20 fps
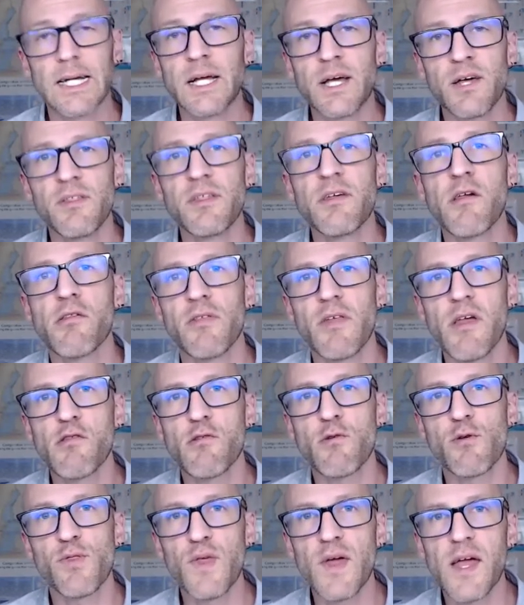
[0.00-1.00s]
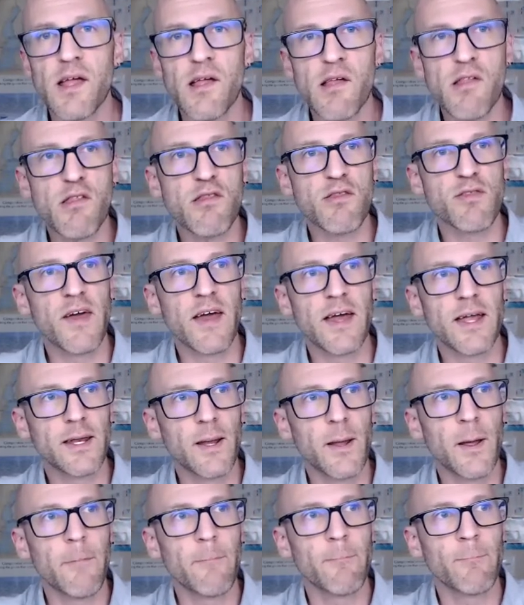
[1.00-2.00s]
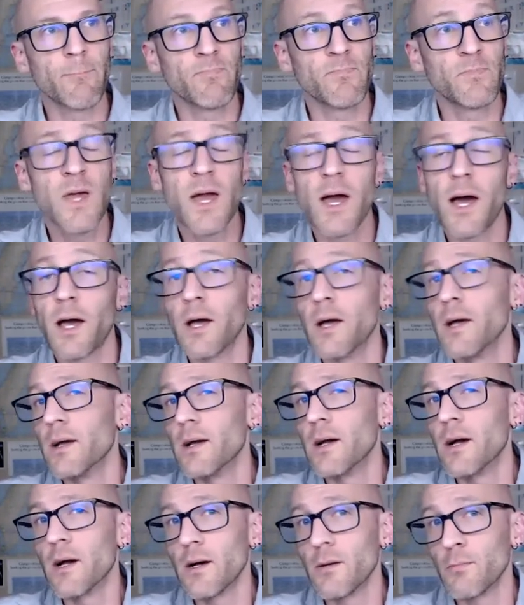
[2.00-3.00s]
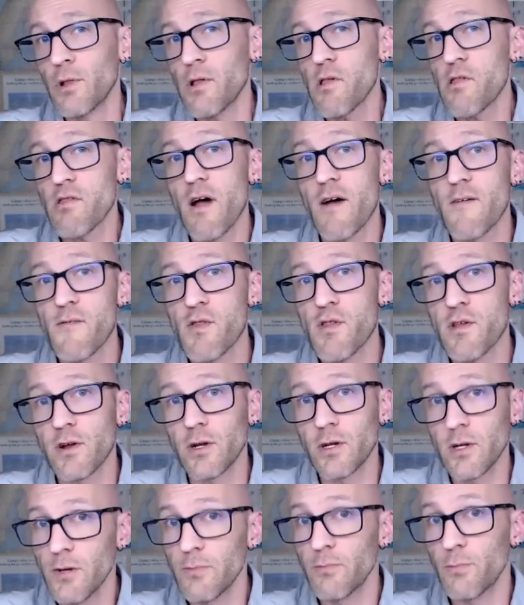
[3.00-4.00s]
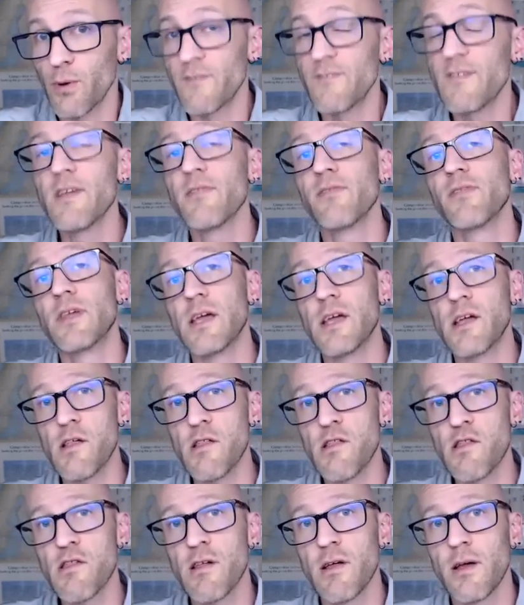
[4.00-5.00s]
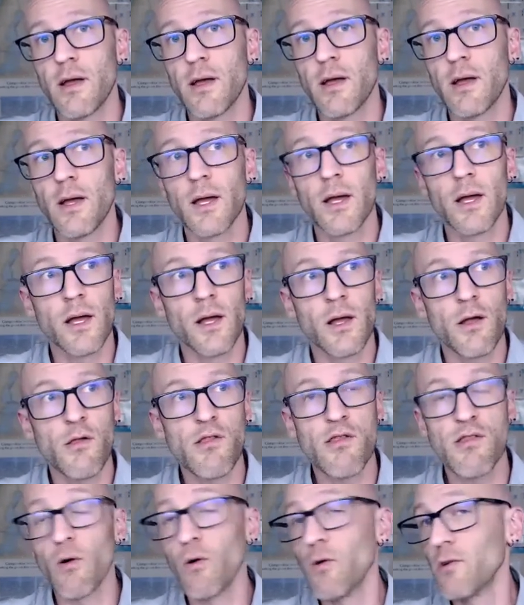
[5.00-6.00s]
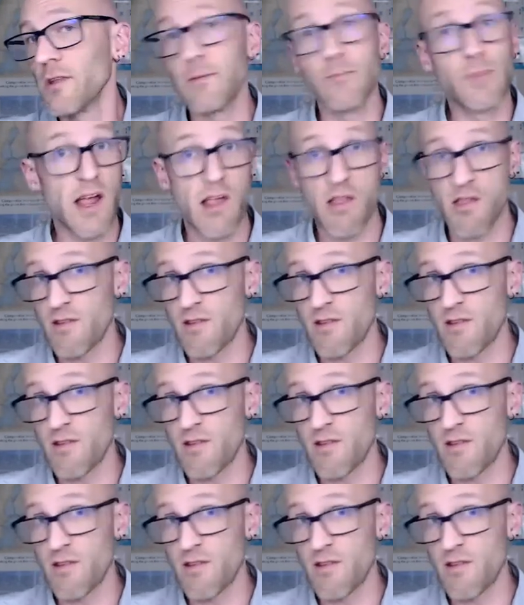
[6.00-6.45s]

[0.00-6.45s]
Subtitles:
These are things that, yeah, a police officer could prevent these solely based